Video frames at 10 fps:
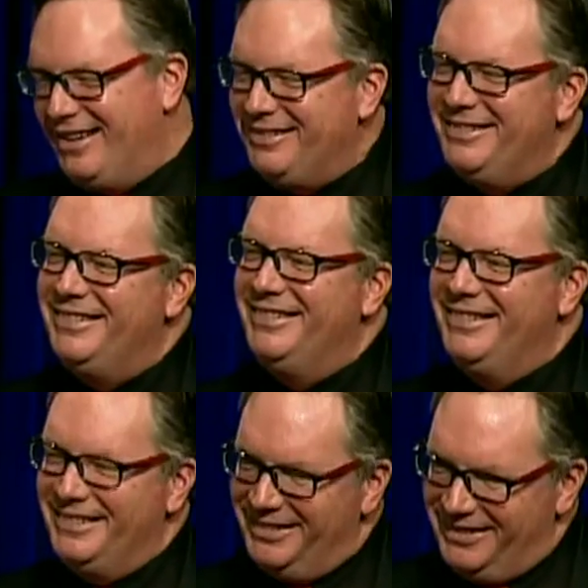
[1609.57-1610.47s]
Because it's good
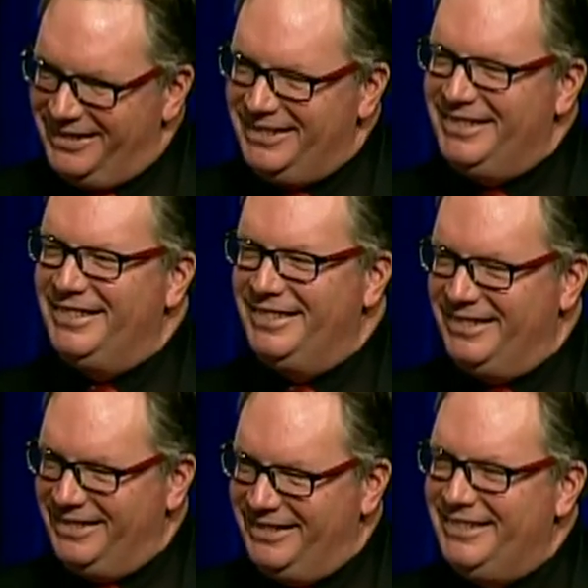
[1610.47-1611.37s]
to have
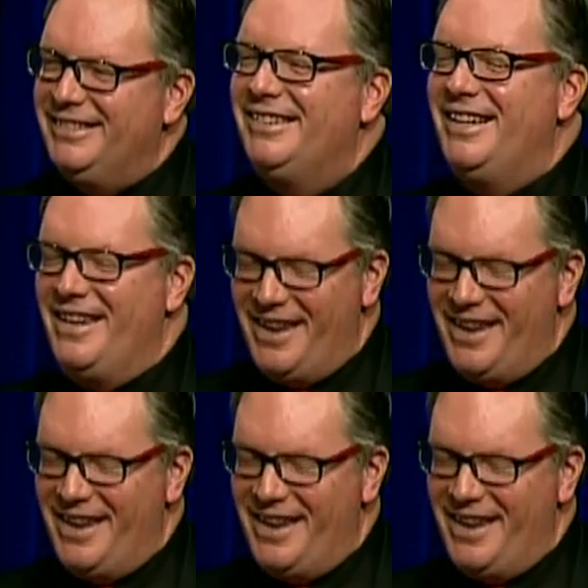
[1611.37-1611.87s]
reoccurring.